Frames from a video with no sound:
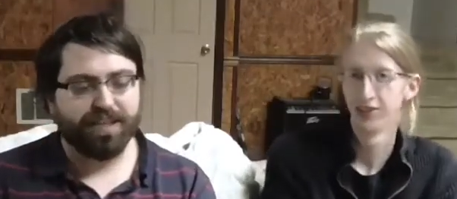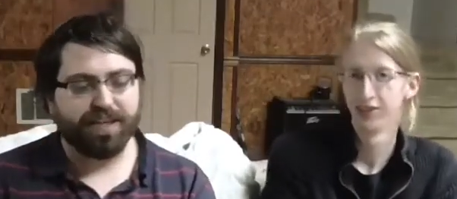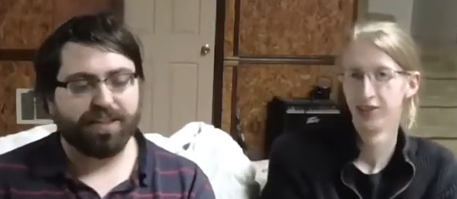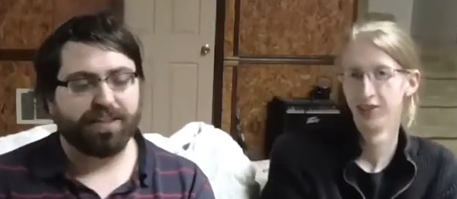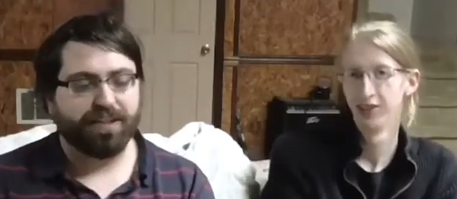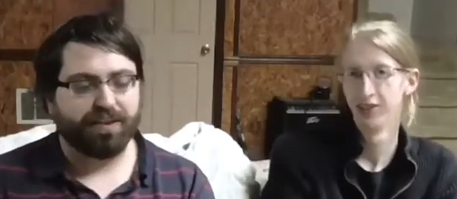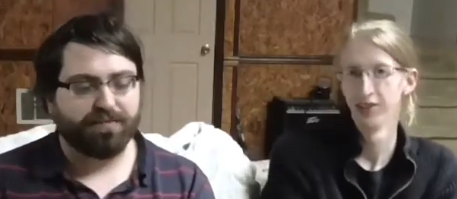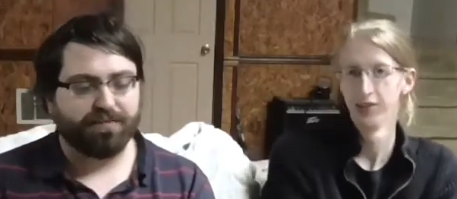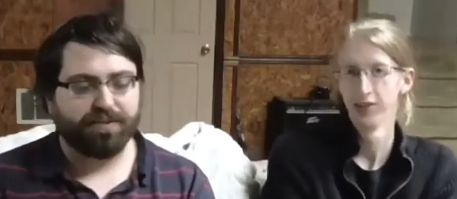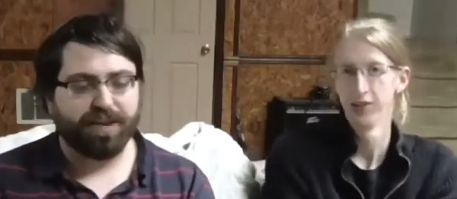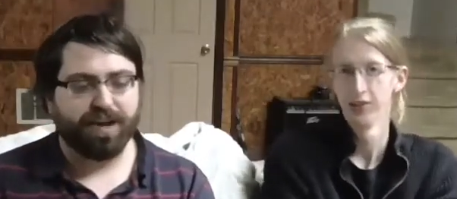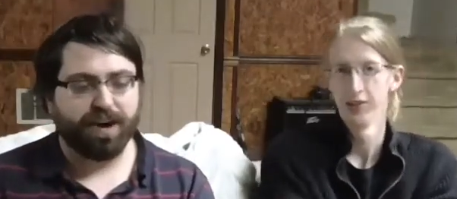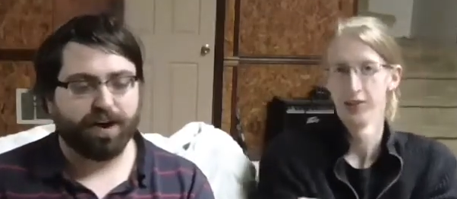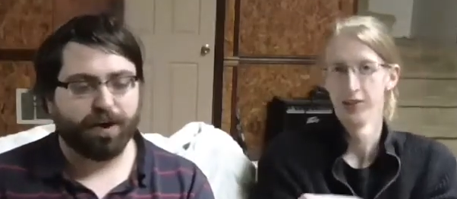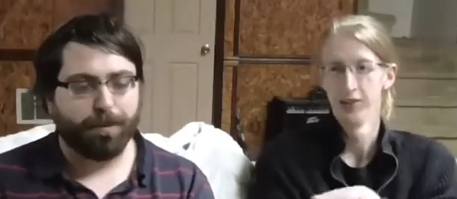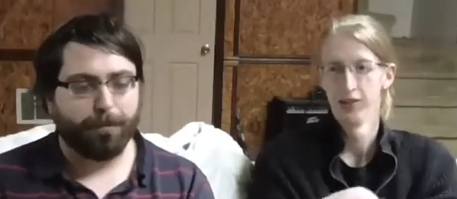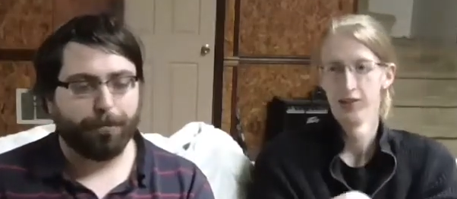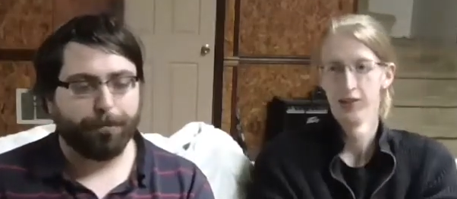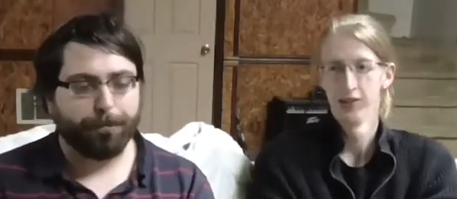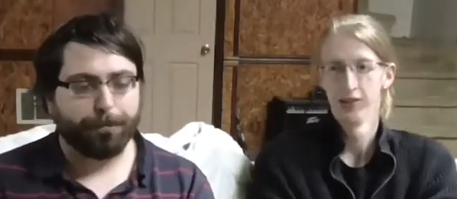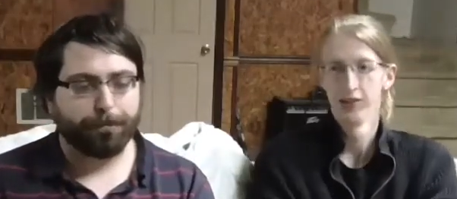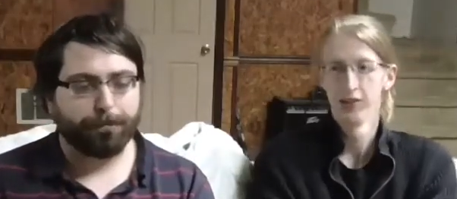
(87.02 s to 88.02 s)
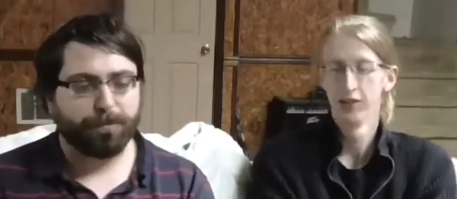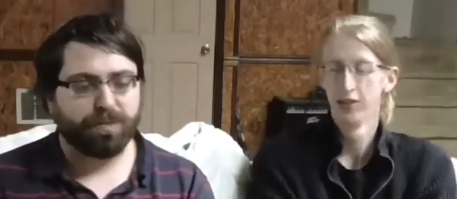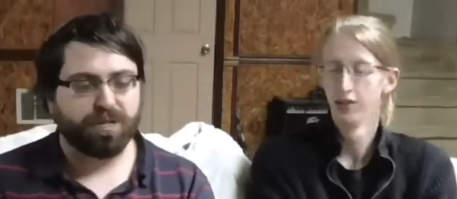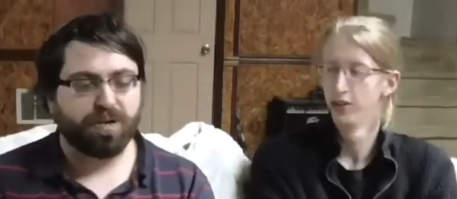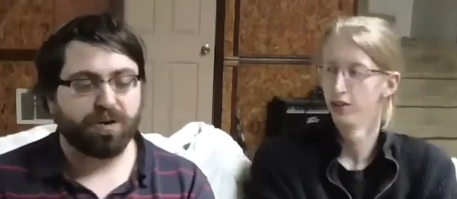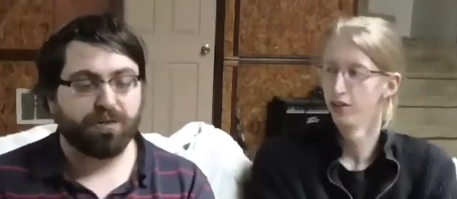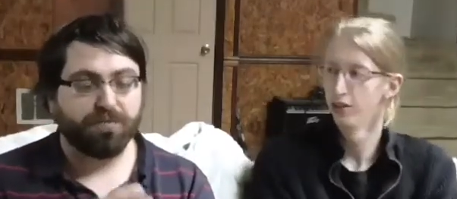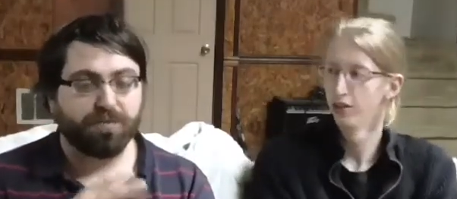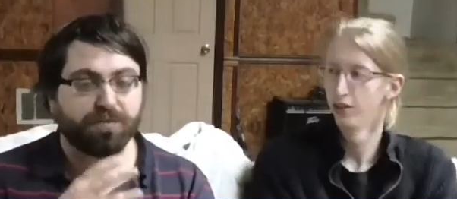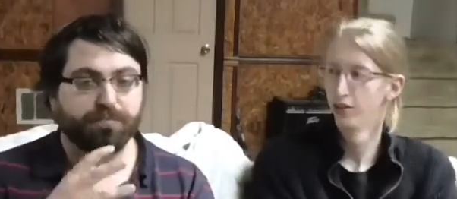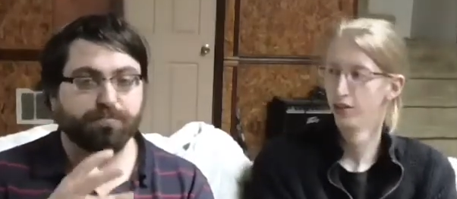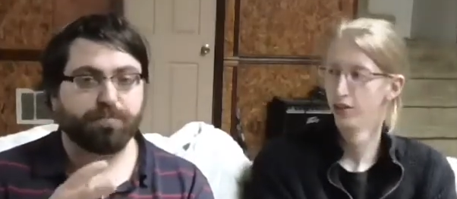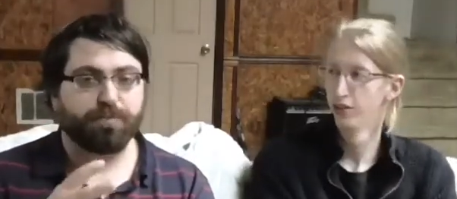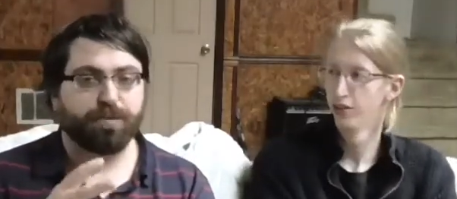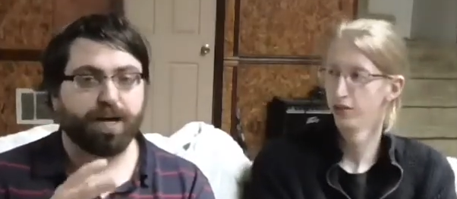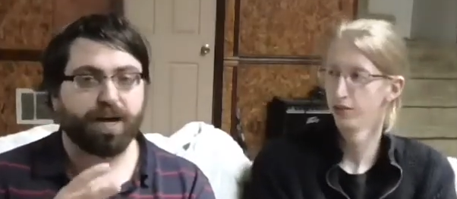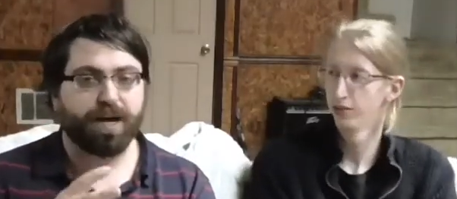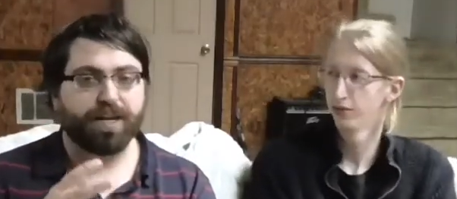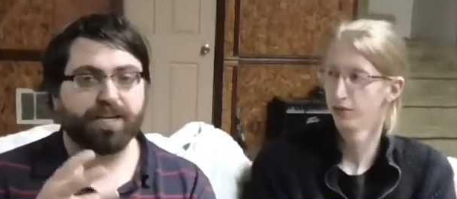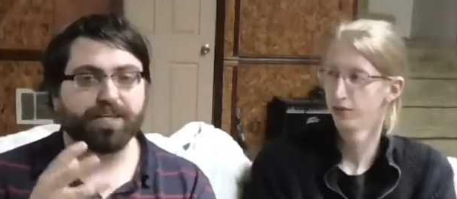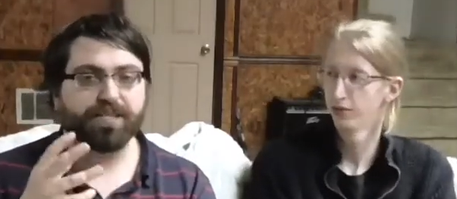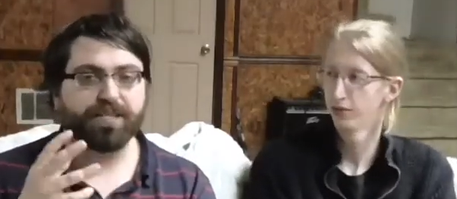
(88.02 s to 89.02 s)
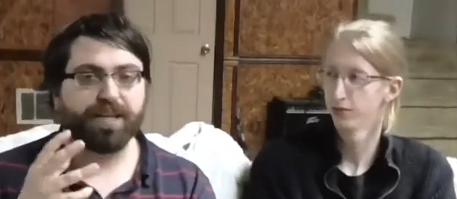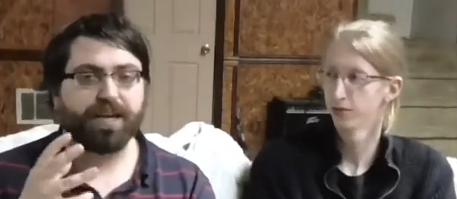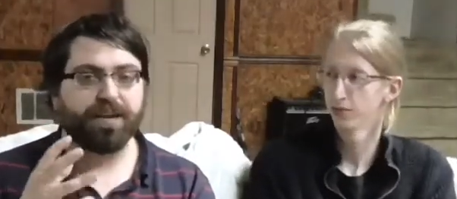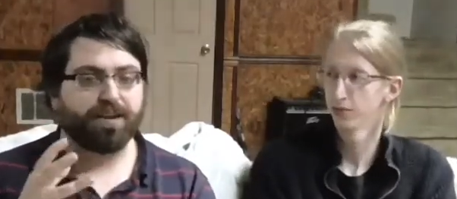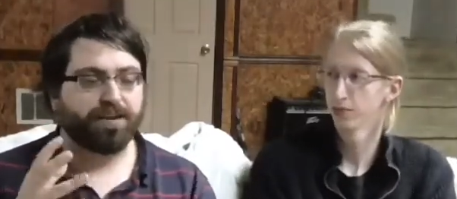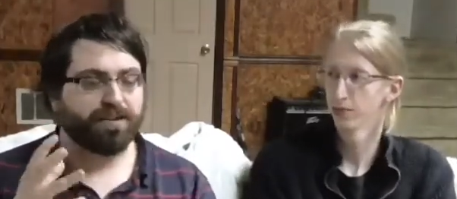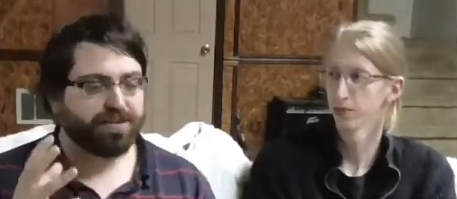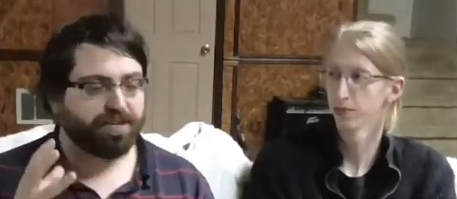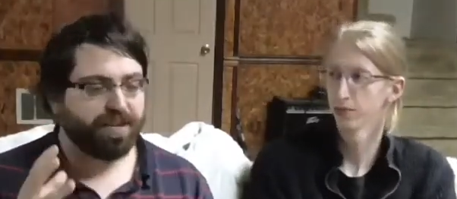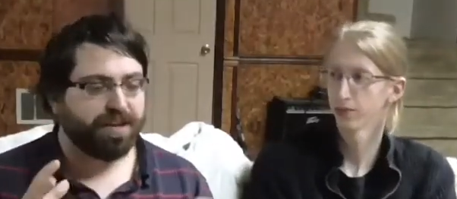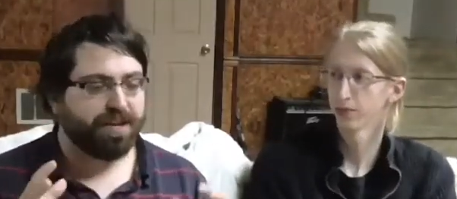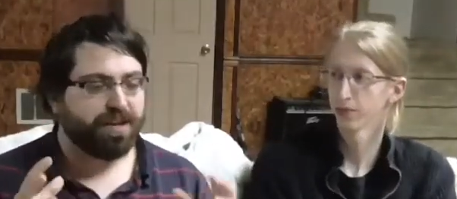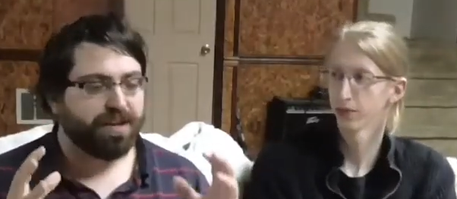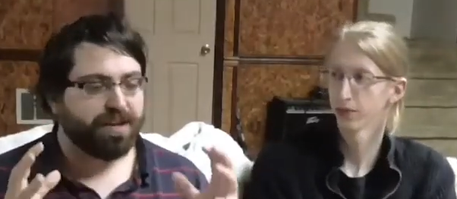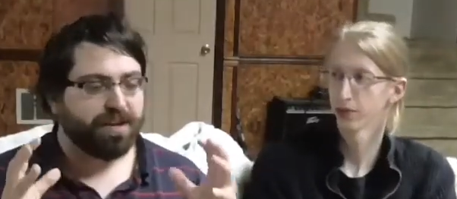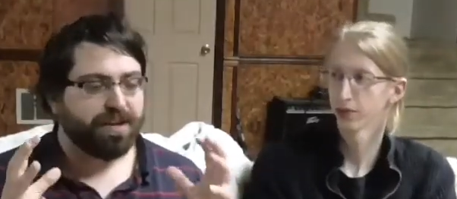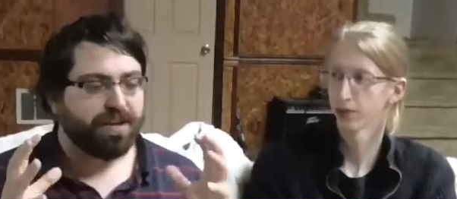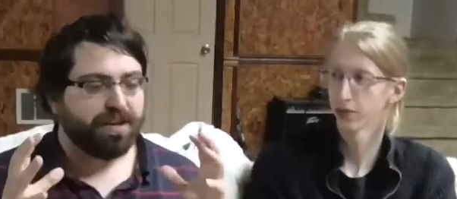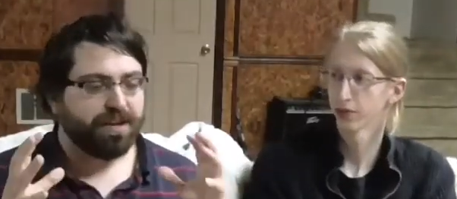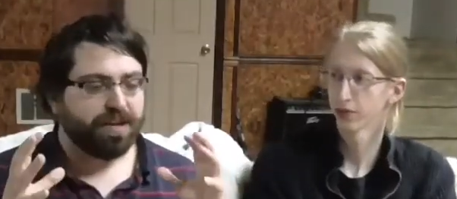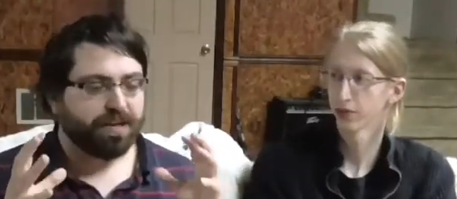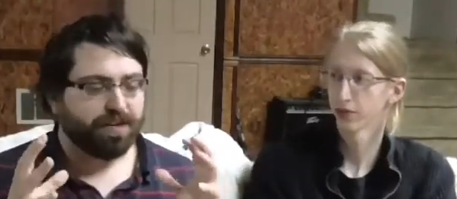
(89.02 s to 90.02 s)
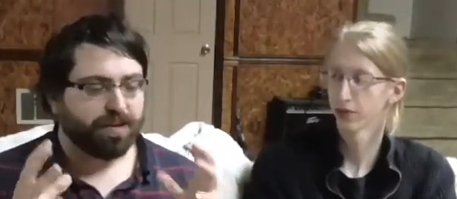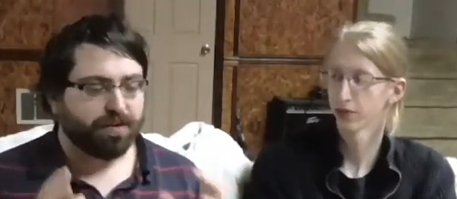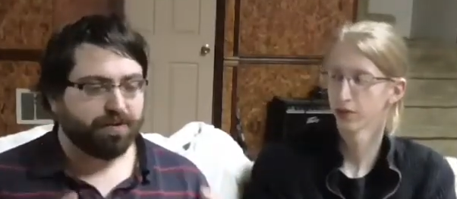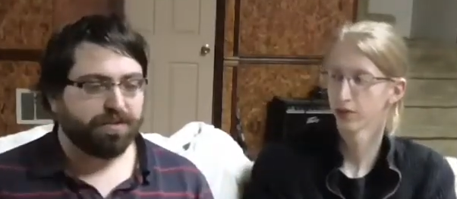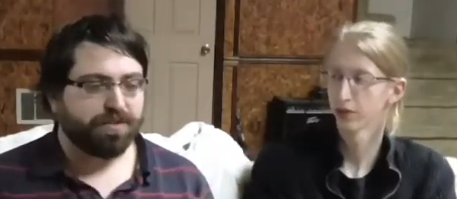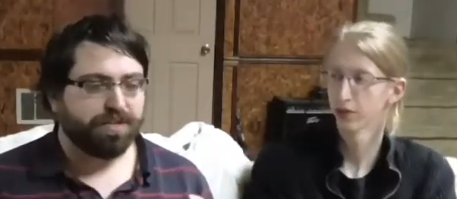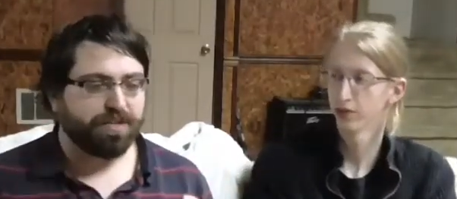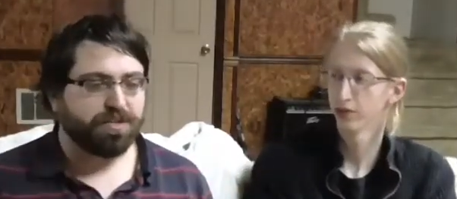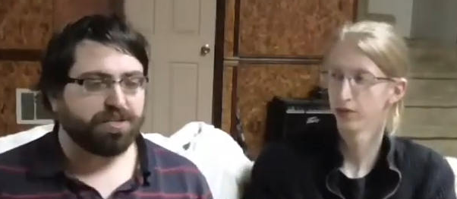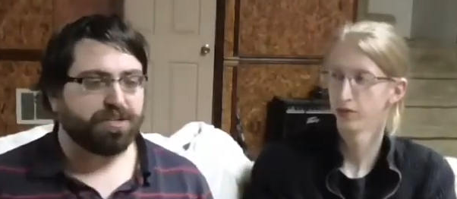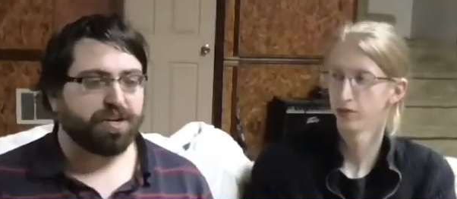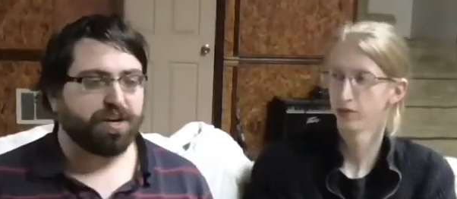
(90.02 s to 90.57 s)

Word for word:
Speaker 1: they left out, you know, of the plot is that you see Ghost in the